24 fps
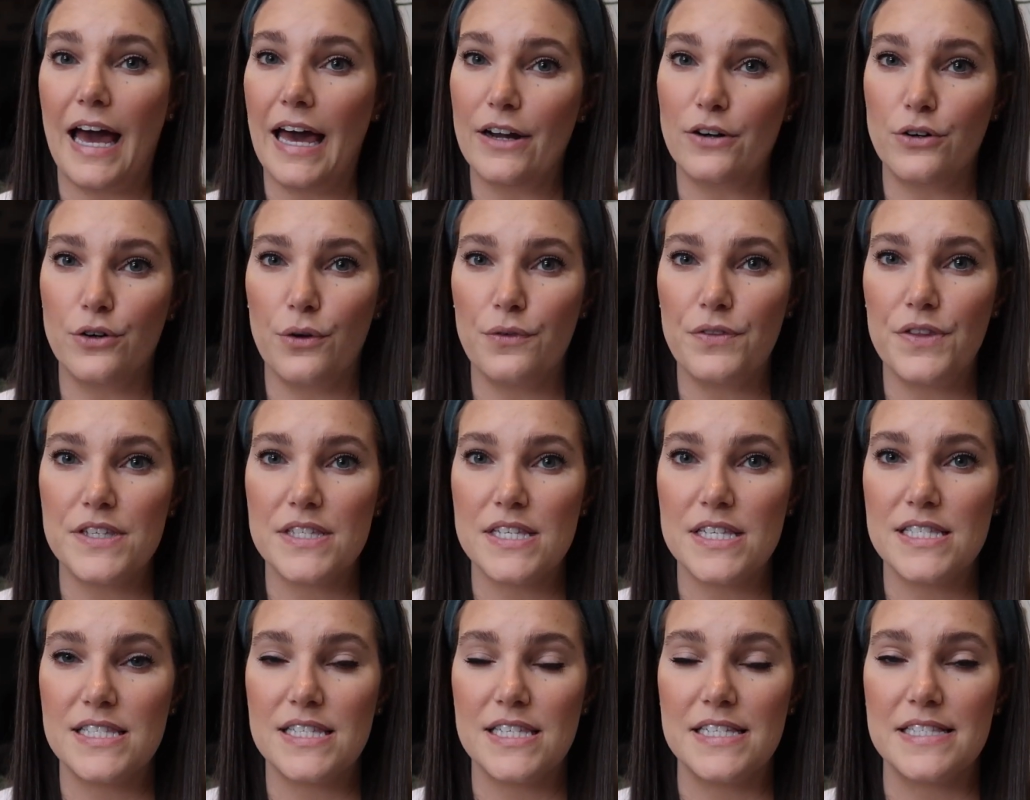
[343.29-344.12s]
I don't know if
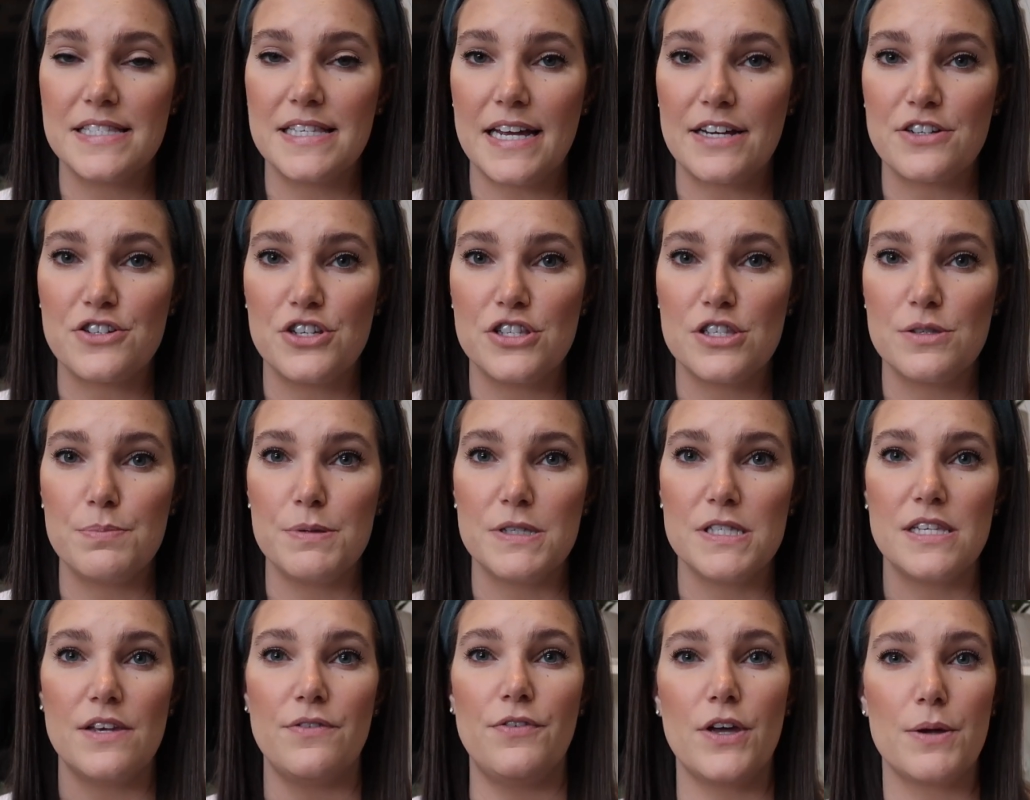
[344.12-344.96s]
this is C-section
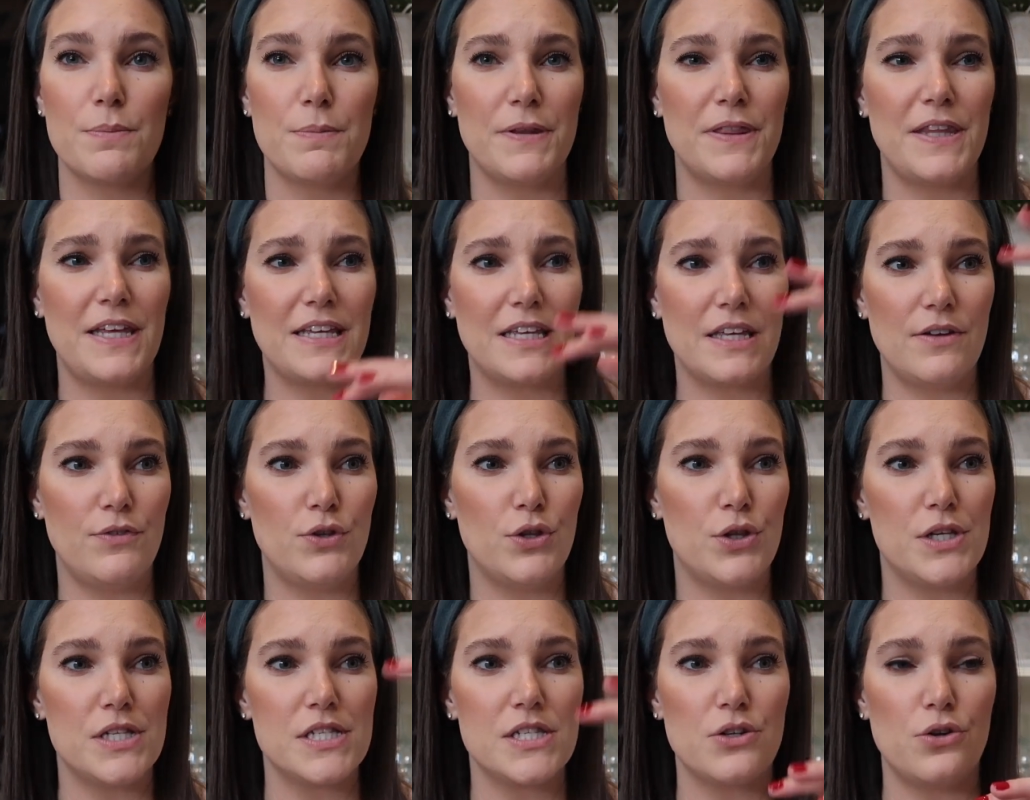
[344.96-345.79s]
specific, but they give you
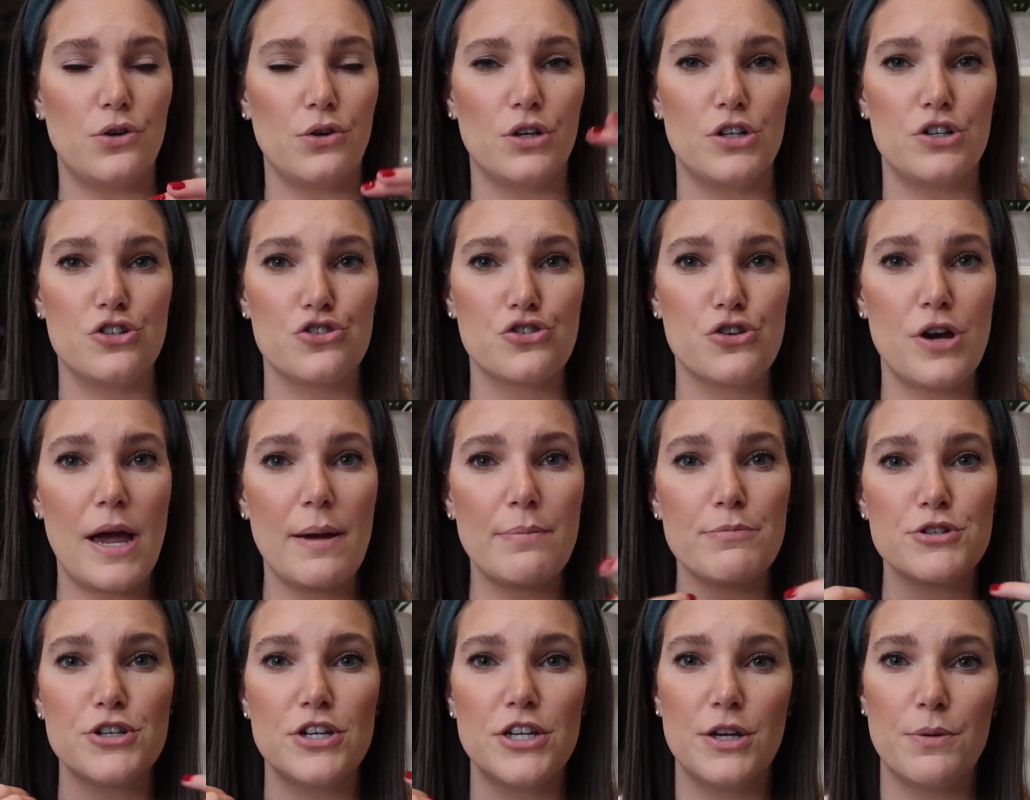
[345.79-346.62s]
this little
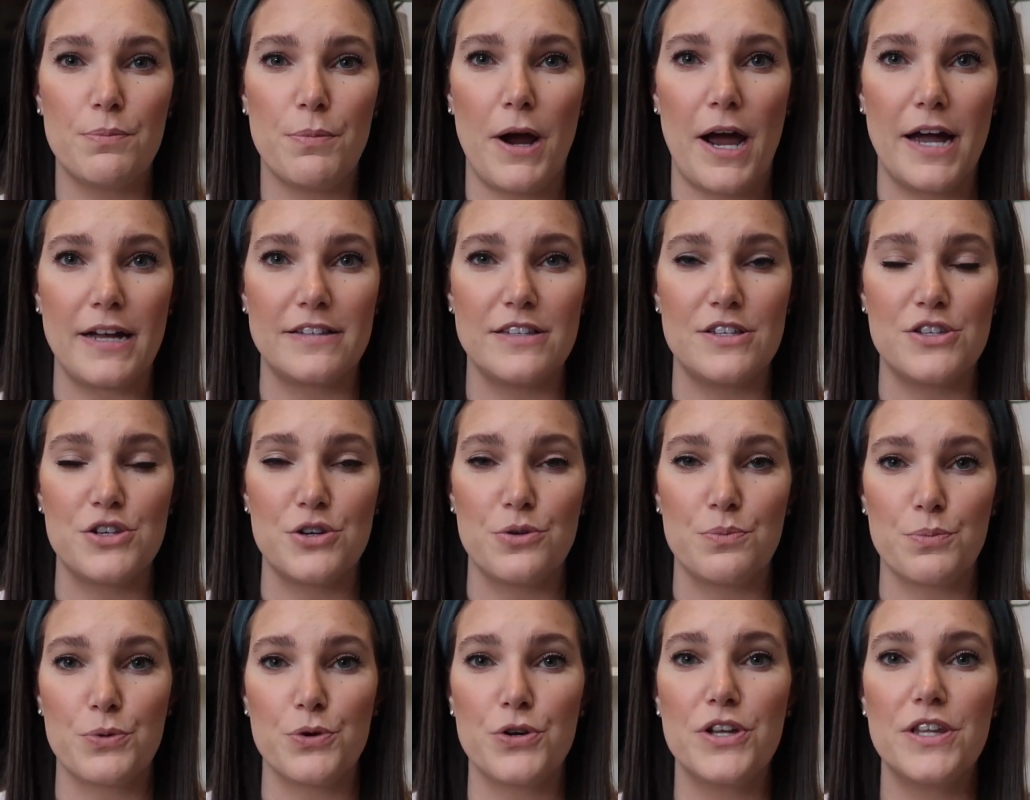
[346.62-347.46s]
contraption to practice
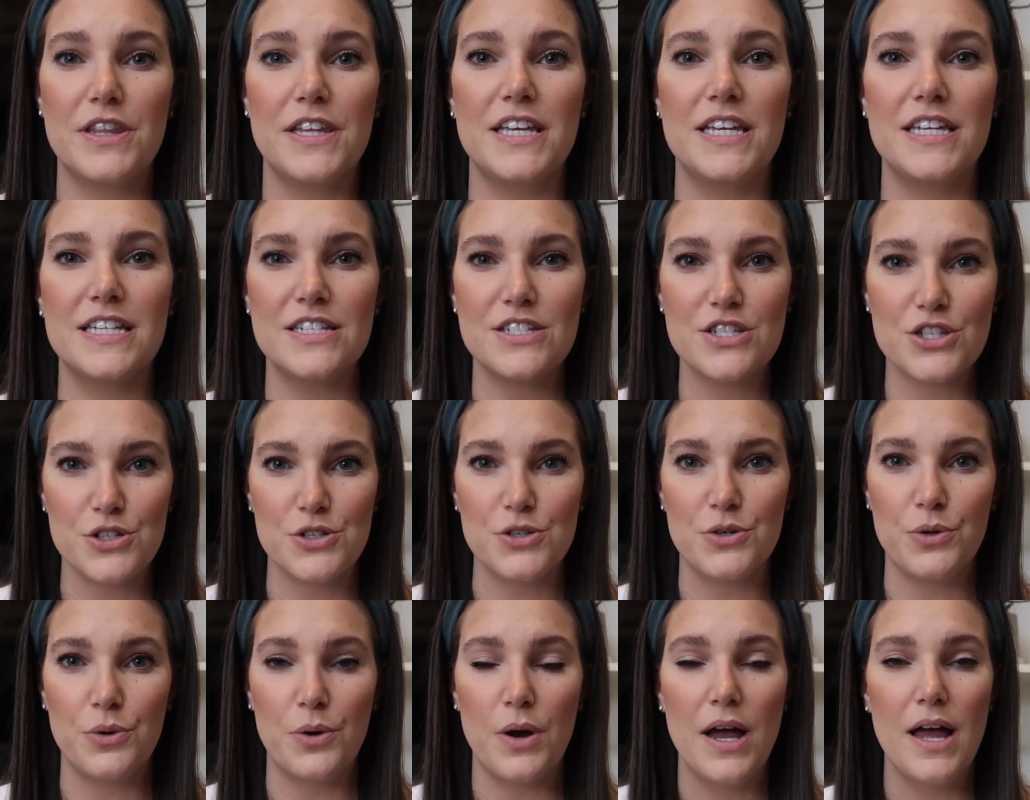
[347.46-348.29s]
your breathing
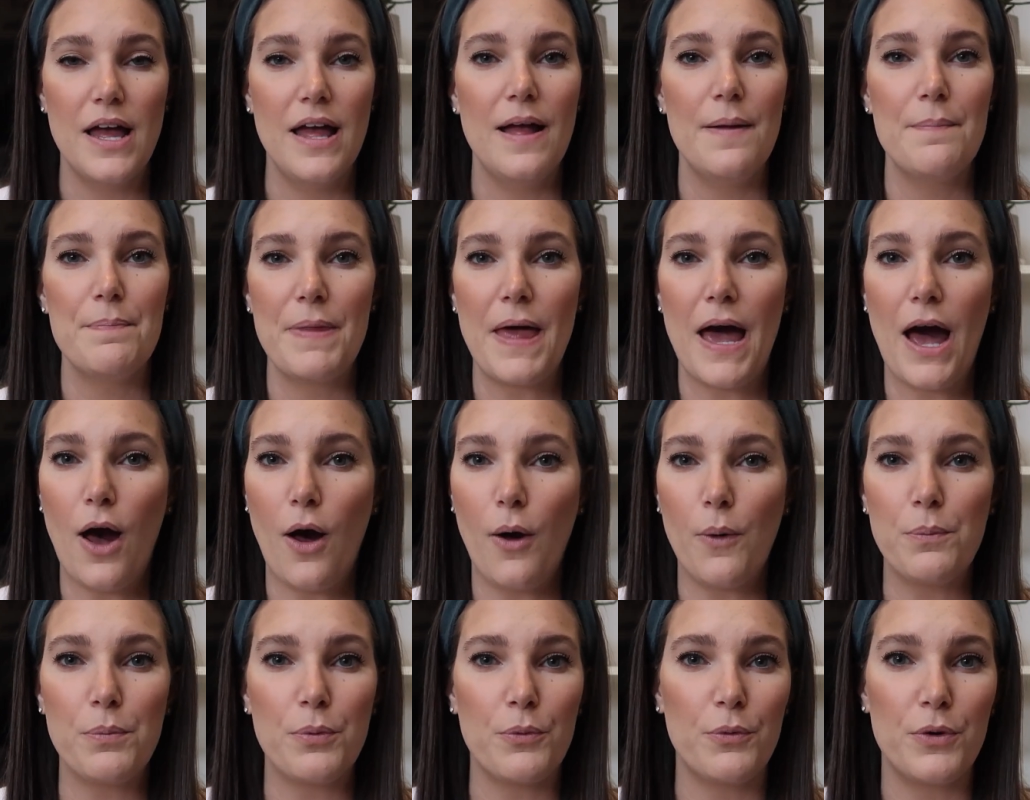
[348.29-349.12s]
to
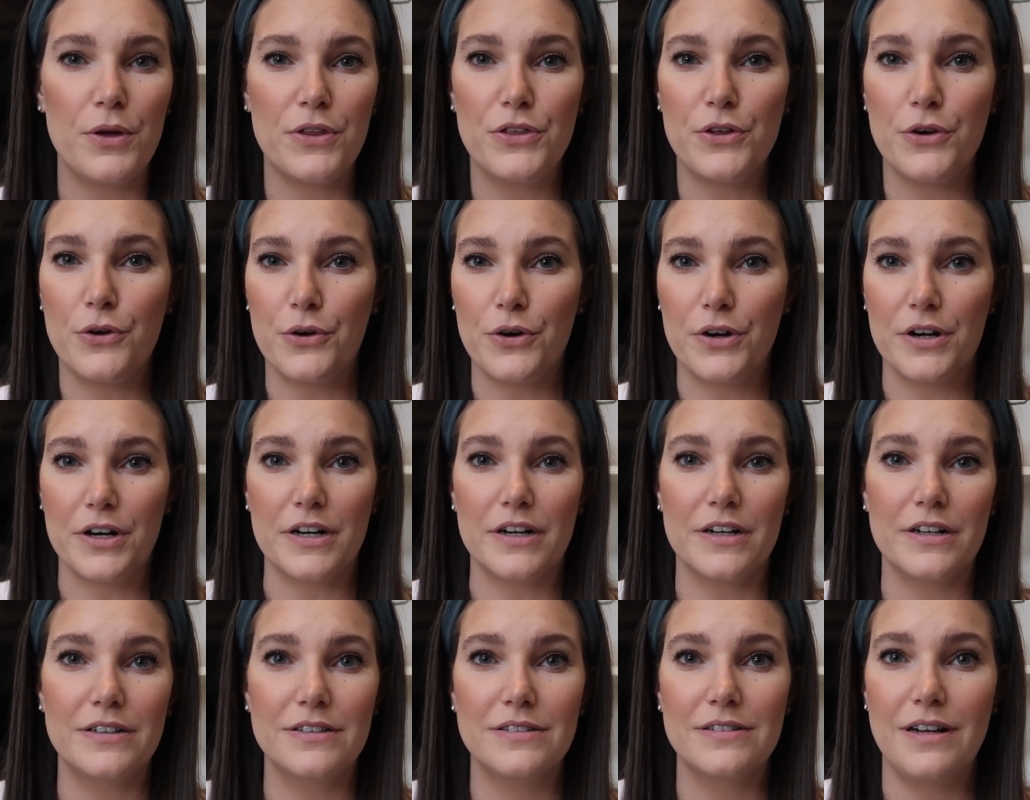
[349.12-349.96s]
help with
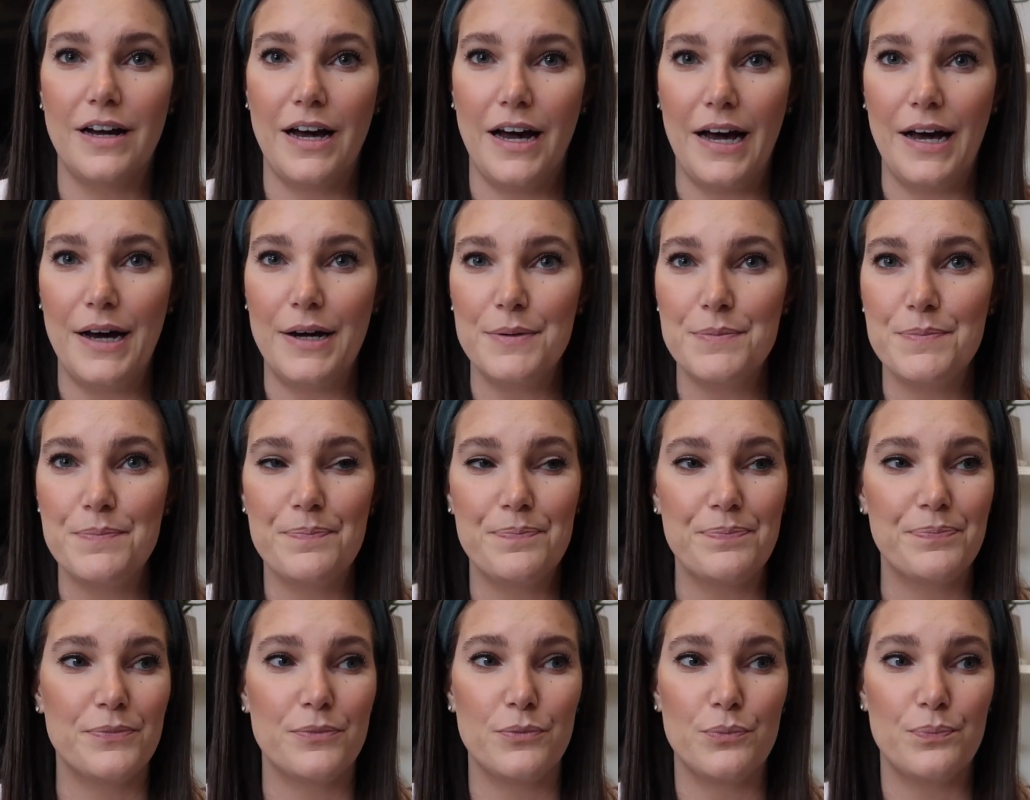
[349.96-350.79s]
your, um,